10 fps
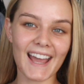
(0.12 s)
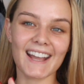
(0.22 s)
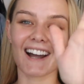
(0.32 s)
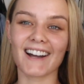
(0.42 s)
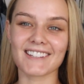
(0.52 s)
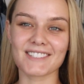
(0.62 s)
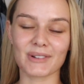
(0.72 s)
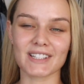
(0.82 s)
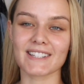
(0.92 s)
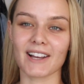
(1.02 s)
Hey guys,
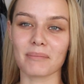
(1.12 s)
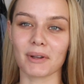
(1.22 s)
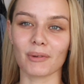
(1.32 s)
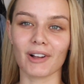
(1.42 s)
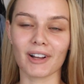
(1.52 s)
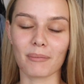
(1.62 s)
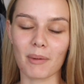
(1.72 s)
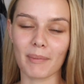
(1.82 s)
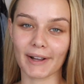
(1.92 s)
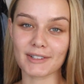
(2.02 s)
what's up and welcome
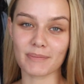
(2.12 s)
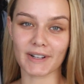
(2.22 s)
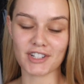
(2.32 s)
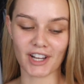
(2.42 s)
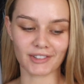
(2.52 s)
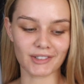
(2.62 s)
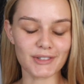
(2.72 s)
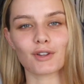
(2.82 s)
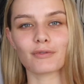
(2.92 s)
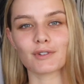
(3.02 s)
back to my channel.
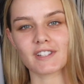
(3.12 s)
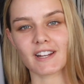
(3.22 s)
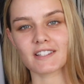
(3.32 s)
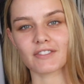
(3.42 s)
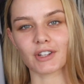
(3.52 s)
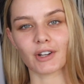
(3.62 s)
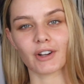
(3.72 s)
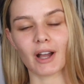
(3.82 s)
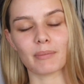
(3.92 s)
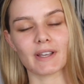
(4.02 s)
So for today's video,
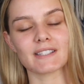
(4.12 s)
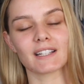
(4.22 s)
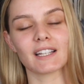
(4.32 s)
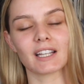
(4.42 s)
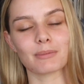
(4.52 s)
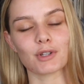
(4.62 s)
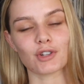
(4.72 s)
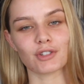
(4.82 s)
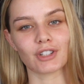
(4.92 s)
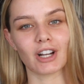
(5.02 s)
I'm basically going to be
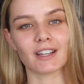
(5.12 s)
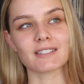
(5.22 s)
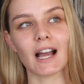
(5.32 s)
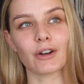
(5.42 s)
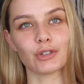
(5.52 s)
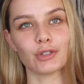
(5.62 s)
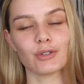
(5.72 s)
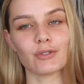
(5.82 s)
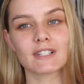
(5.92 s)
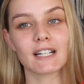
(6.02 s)
showing you guys how to
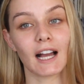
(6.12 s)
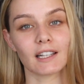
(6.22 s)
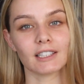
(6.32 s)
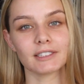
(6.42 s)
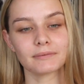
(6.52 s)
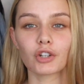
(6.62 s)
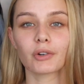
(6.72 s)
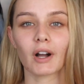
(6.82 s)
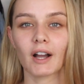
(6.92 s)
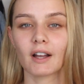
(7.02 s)
use color on
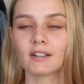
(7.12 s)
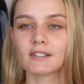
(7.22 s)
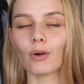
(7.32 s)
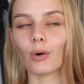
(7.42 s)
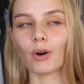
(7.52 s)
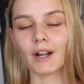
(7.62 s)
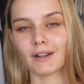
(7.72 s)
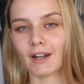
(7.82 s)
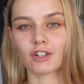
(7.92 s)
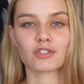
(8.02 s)
your eyes for a
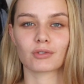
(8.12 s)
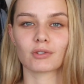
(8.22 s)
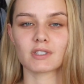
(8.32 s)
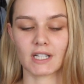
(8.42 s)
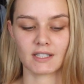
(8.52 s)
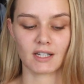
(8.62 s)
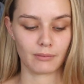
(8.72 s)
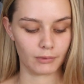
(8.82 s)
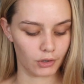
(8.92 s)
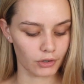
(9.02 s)
natural
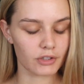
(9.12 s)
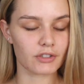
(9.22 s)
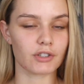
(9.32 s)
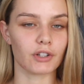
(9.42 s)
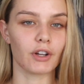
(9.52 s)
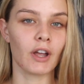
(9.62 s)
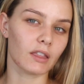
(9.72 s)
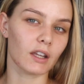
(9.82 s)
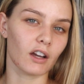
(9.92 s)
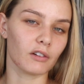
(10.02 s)
daytime look. So I
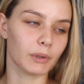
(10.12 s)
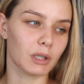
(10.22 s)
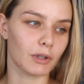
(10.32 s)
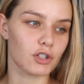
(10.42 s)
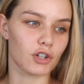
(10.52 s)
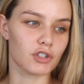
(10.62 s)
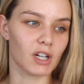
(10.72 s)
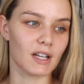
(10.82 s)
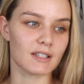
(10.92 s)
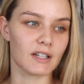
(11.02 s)
think I've pretty much showed you
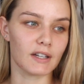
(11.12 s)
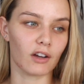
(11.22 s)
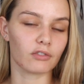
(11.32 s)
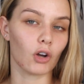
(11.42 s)
guys enough